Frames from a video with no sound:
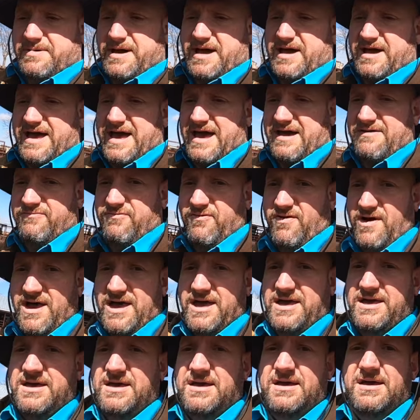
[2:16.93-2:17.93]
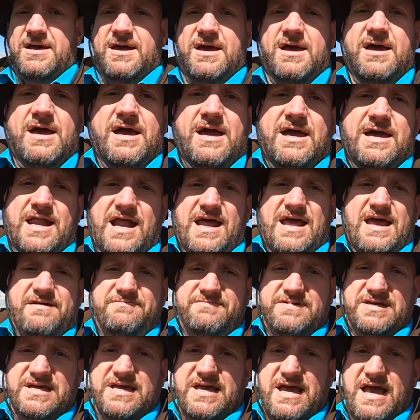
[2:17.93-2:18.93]
about halfway and I have
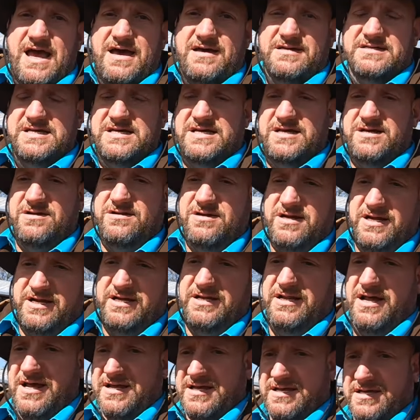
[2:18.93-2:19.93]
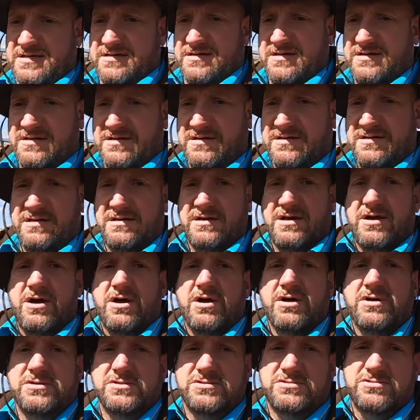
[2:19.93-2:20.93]
the cows here and I
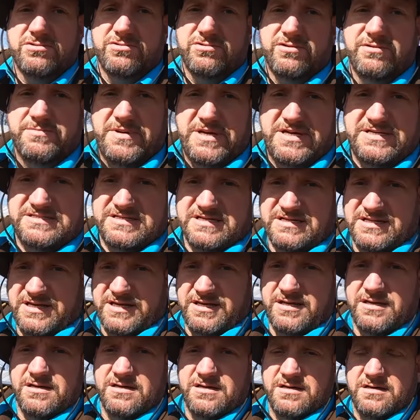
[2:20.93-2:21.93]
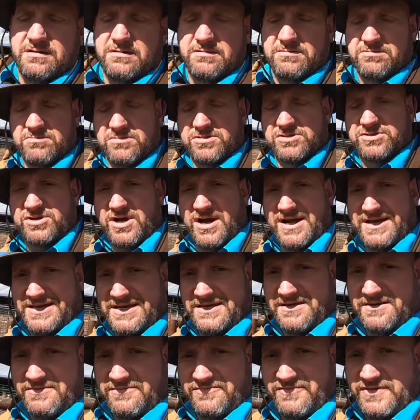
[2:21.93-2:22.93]
can sort them easily. We'll try and
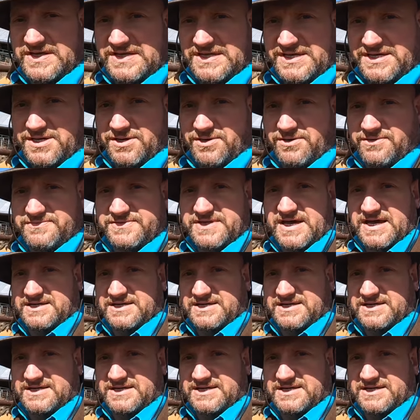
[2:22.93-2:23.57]
get a video of